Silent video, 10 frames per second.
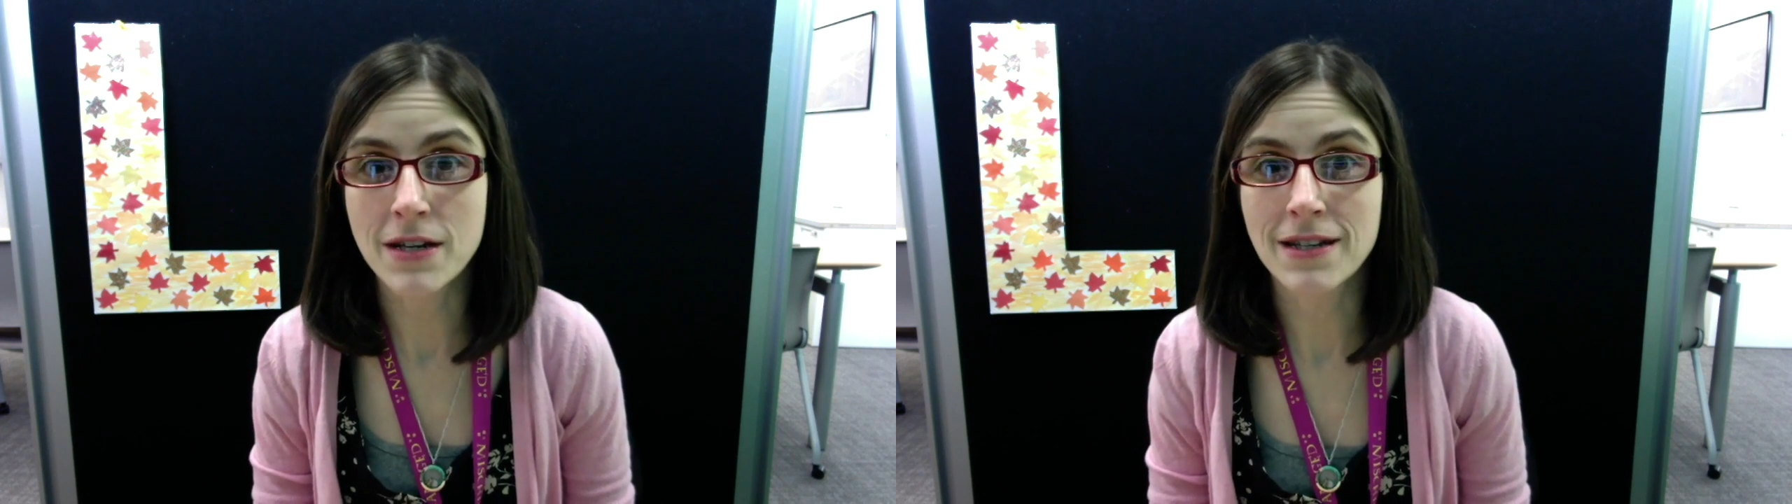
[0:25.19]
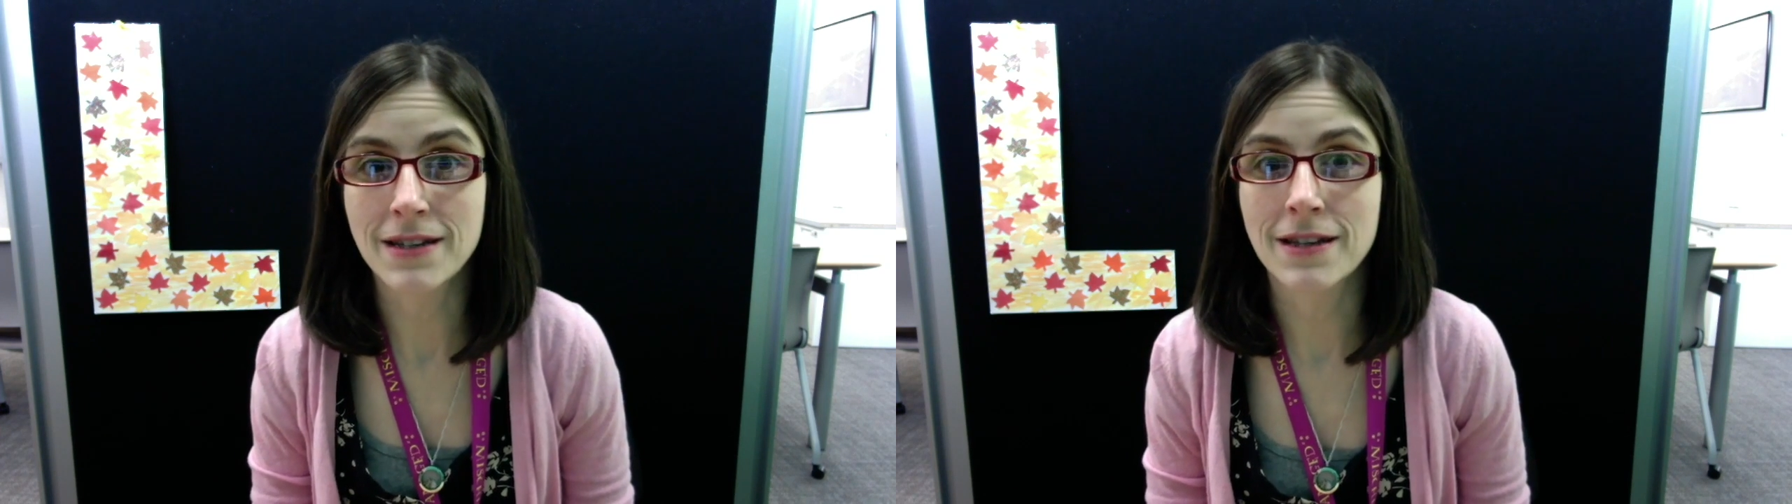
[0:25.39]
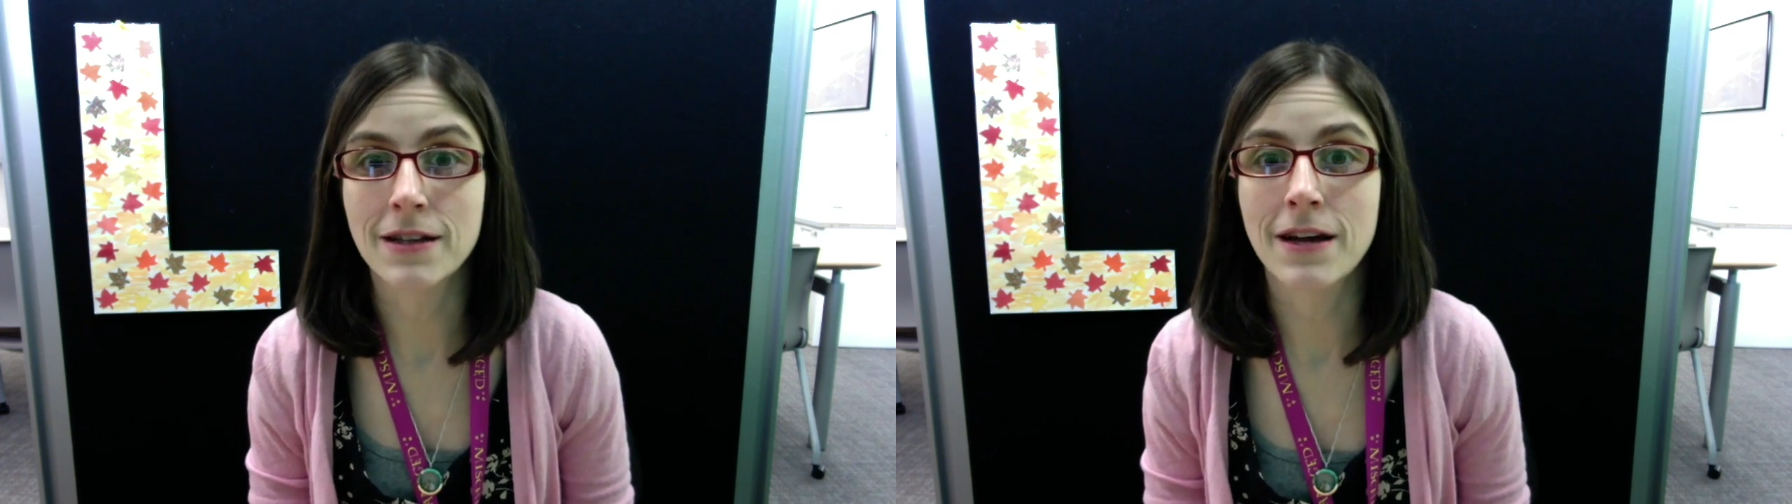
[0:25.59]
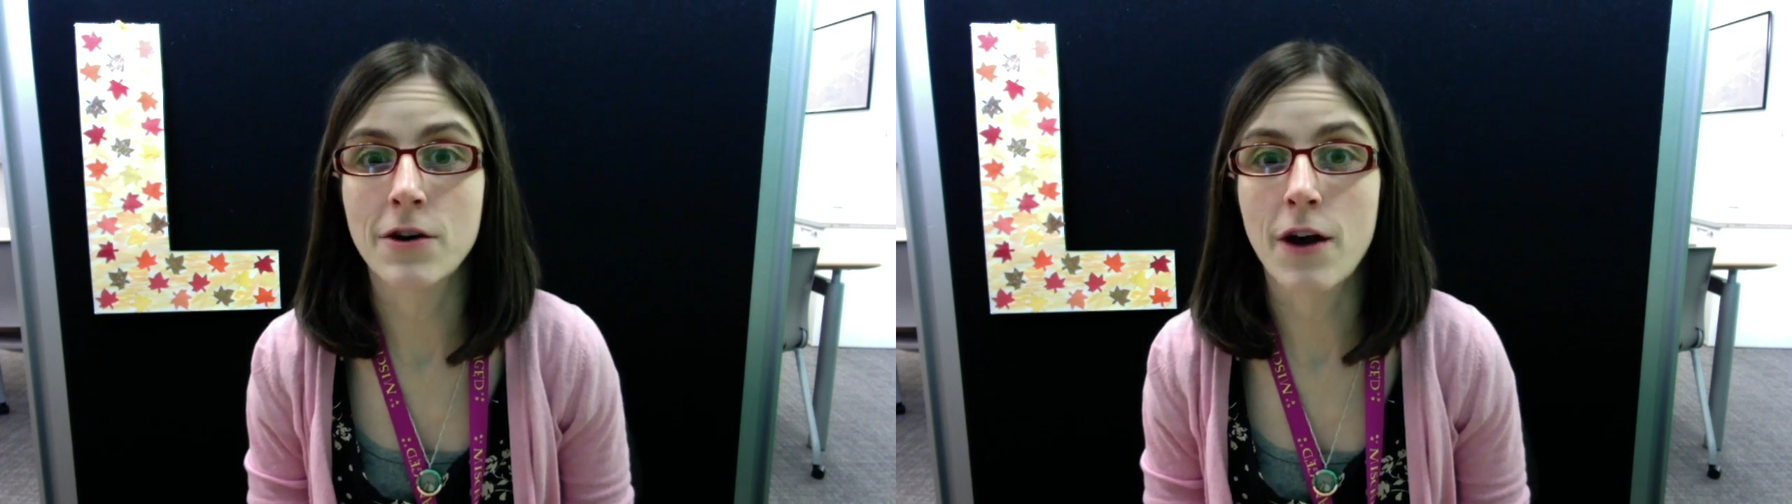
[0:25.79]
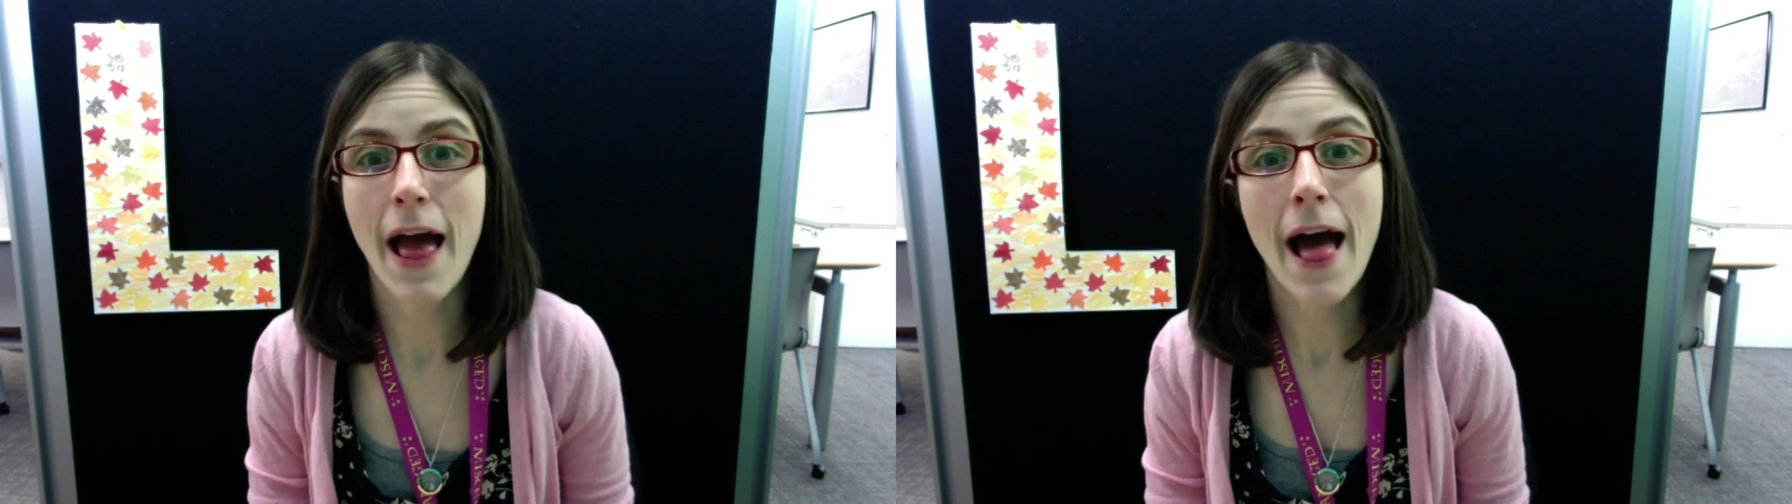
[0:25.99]
did the
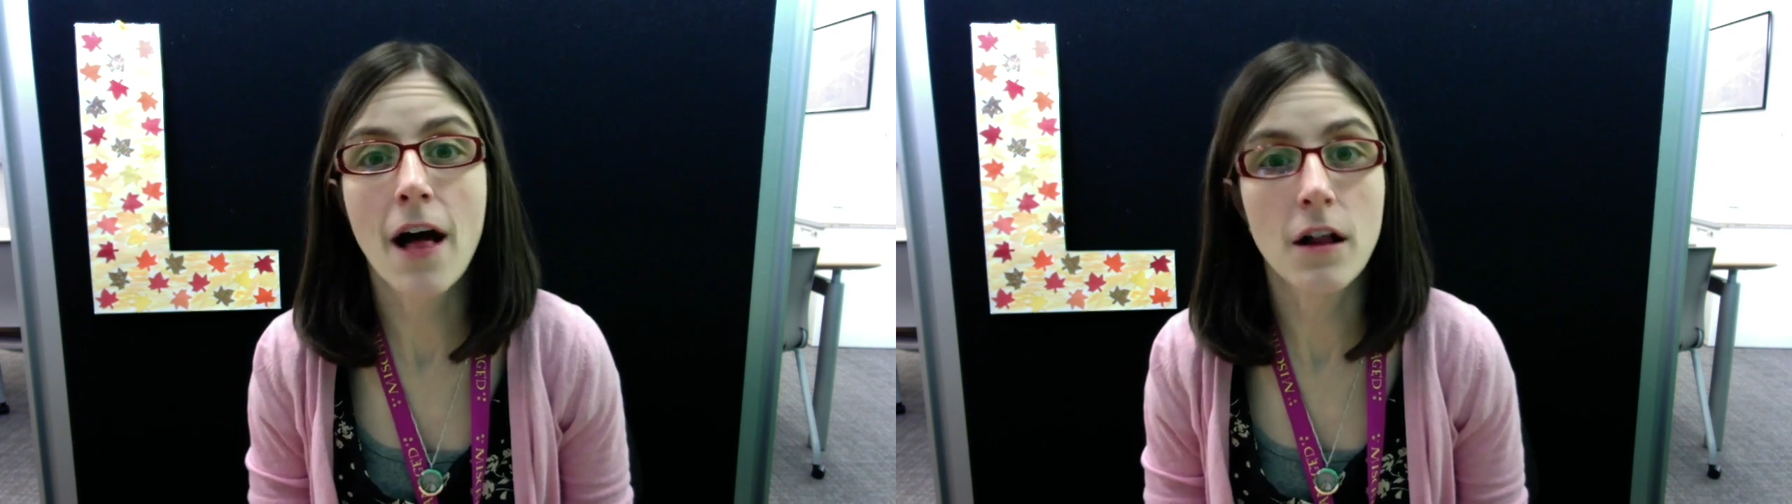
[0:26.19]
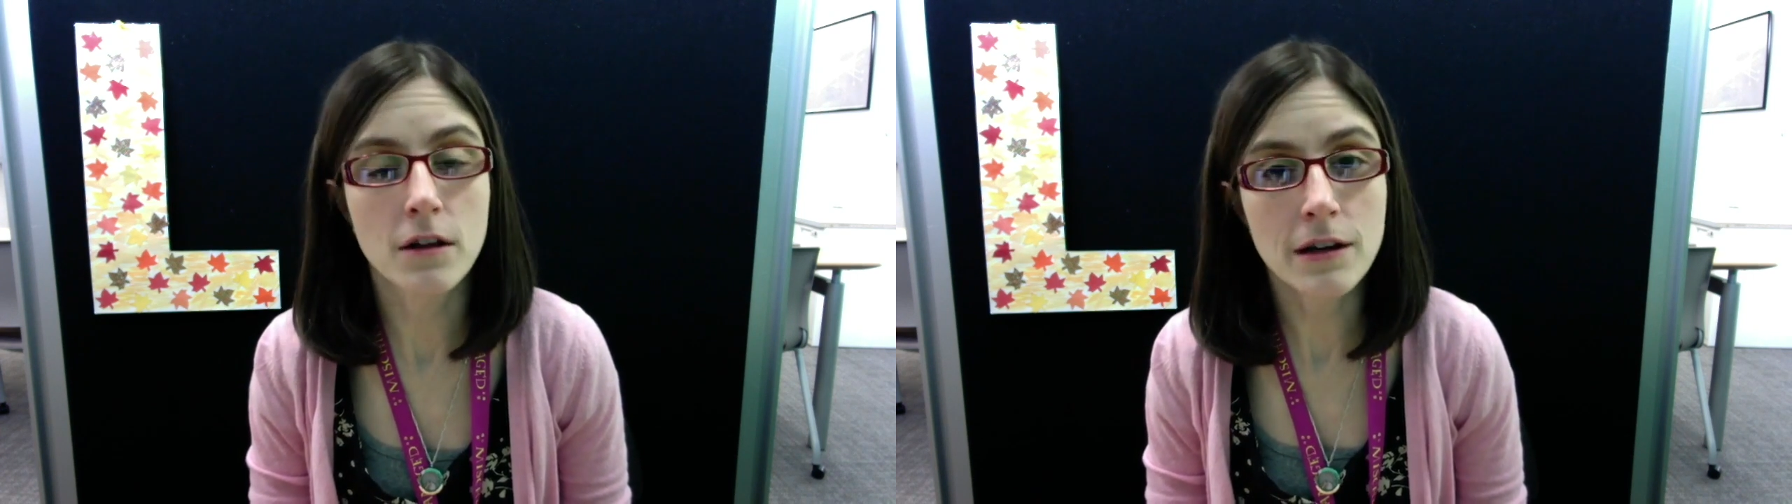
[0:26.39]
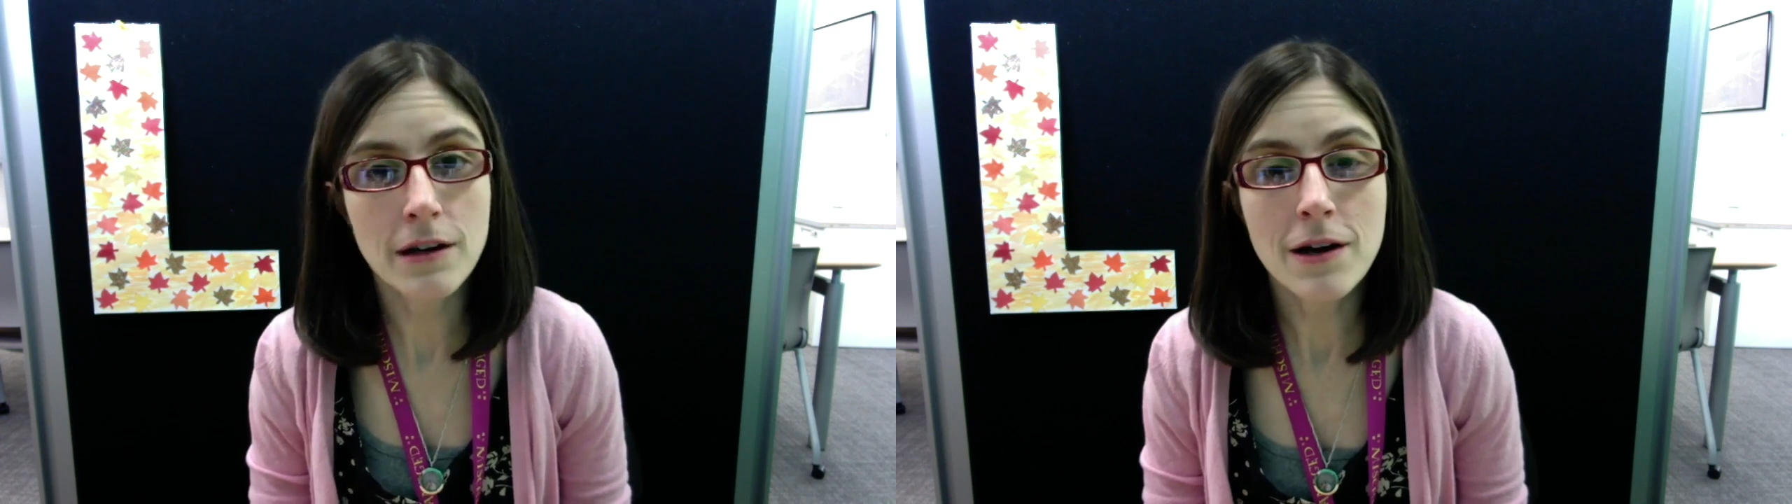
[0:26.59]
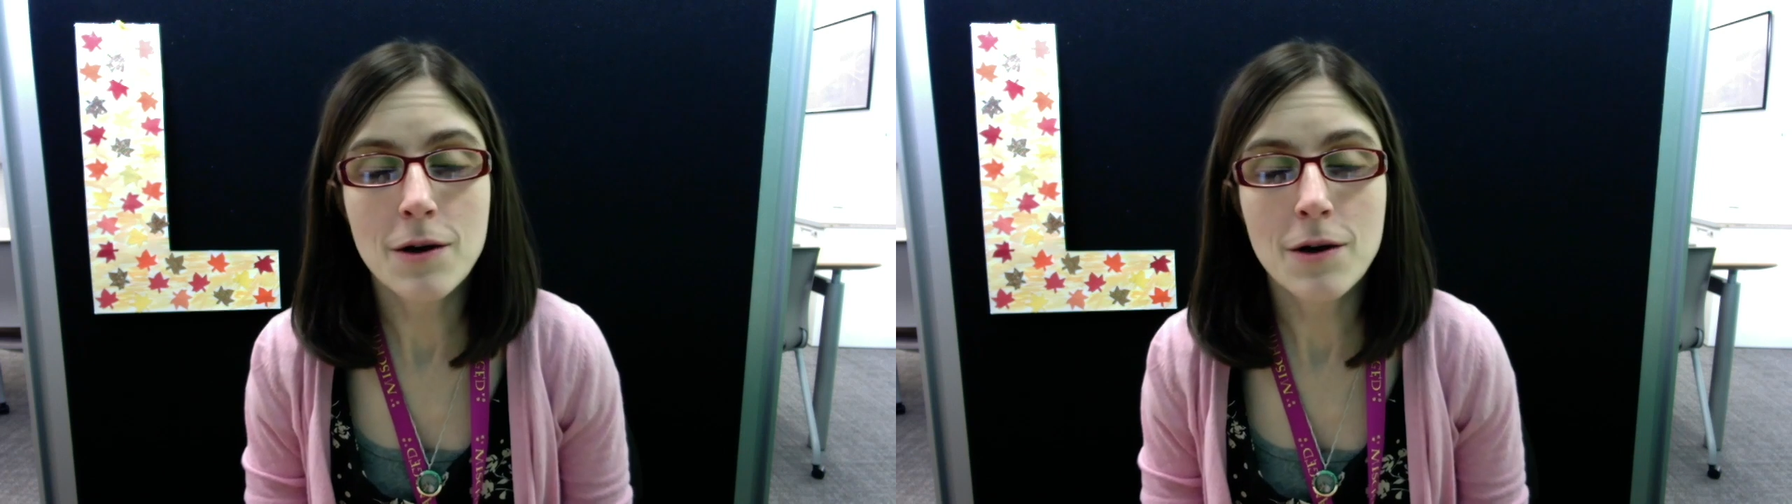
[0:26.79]
letter L,